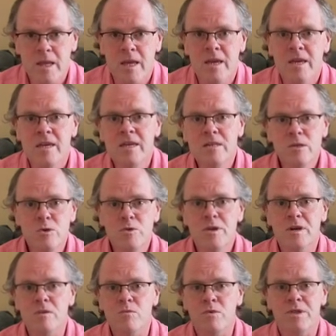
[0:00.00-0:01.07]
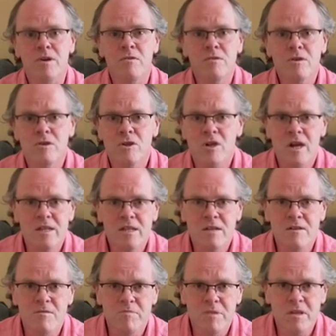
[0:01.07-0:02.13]
He knew that without the shedding
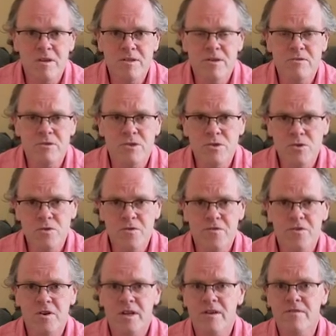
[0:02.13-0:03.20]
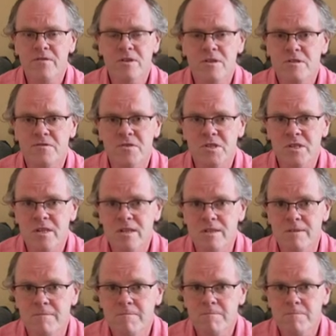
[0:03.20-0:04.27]
of blood, there's no forgiveness of sin.
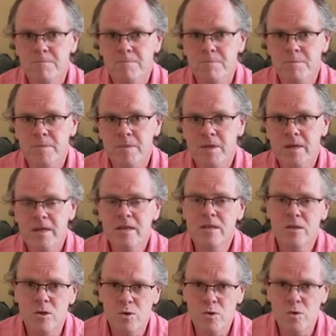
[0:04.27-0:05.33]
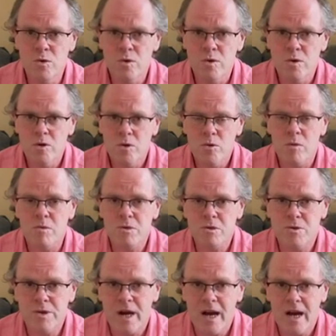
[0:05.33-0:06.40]
He knew what was going
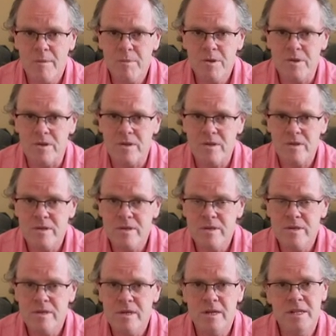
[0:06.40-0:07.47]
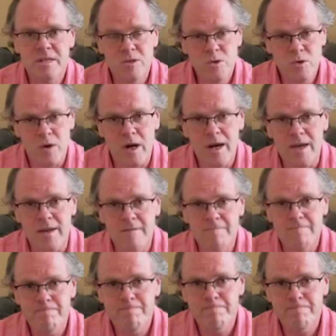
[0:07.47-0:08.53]
to happen, and he knew why.
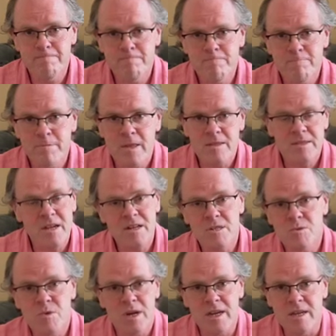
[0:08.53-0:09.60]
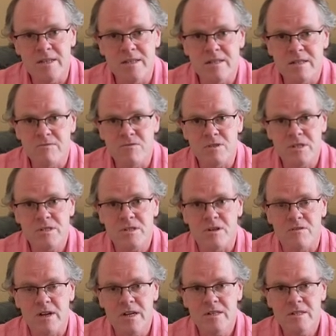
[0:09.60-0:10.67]
That's why he didn't resist
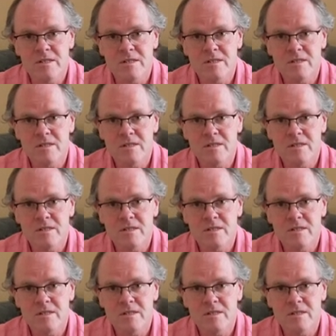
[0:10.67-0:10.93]
arrest.